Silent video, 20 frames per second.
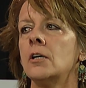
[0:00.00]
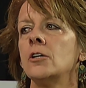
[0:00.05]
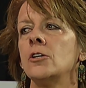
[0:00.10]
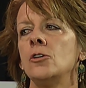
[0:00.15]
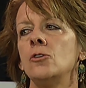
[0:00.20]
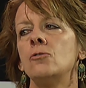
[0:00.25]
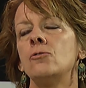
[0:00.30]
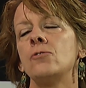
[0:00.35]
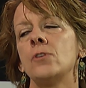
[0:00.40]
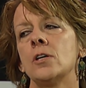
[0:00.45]

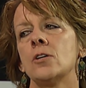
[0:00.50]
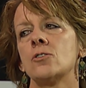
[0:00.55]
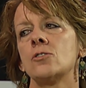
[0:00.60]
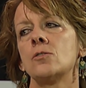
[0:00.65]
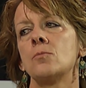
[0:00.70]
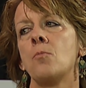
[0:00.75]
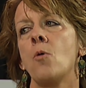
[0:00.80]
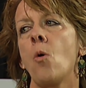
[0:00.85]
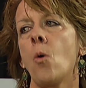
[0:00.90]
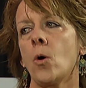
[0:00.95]
you feel
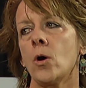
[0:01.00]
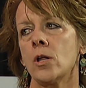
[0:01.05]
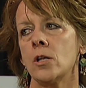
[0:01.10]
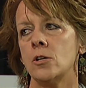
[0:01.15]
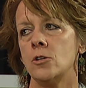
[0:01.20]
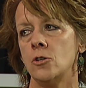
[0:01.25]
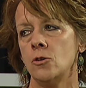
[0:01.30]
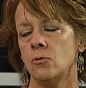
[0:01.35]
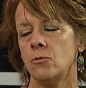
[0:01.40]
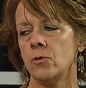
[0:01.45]

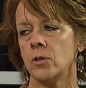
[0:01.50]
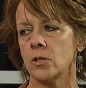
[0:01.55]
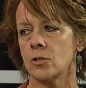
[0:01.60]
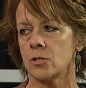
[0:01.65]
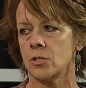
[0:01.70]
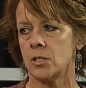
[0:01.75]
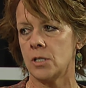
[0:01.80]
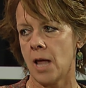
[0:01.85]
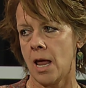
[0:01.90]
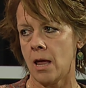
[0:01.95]
supported, you feel
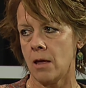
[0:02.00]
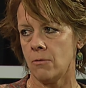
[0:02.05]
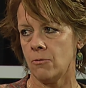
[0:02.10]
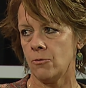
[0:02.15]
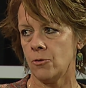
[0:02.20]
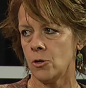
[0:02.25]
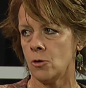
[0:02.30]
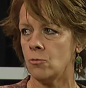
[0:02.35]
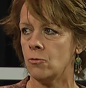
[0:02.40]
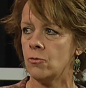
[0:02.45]

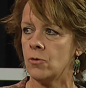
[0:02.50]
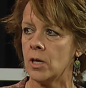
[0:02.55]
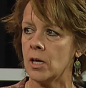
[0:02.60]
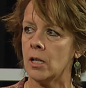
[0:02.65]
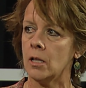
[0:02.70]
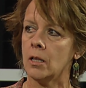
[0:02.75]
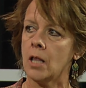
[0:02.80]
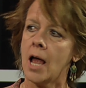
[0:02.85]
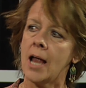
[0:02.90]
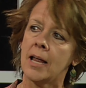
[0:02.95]
safe, you
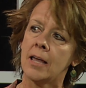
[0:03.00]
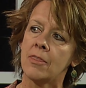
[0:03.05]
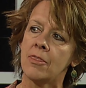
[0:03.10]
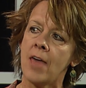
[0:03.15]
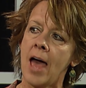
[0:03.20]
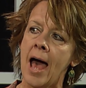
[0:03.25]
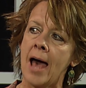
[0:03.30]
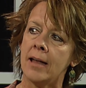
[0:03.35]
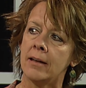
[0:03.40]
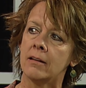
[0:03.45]
feel like
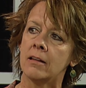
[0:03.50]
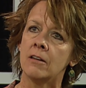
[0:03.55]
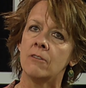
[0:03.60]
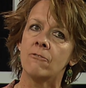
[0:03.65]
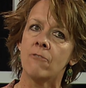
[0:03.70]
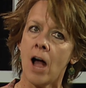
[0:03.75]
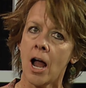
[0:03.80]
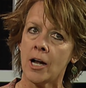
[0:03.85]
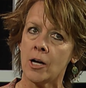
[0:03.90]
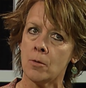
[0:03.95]
that
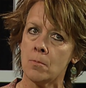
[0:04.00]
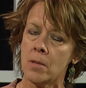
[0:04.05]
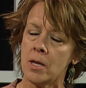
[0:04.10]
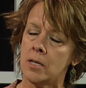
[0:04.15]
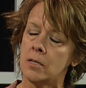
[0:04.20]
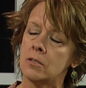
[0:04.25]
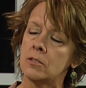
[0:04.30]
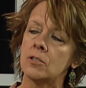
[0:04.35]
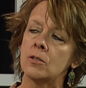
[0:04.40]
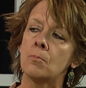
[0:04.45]

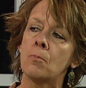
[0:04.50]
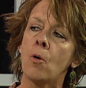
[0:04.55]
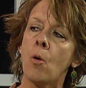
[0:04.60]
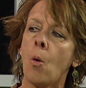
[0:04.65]
environment supports.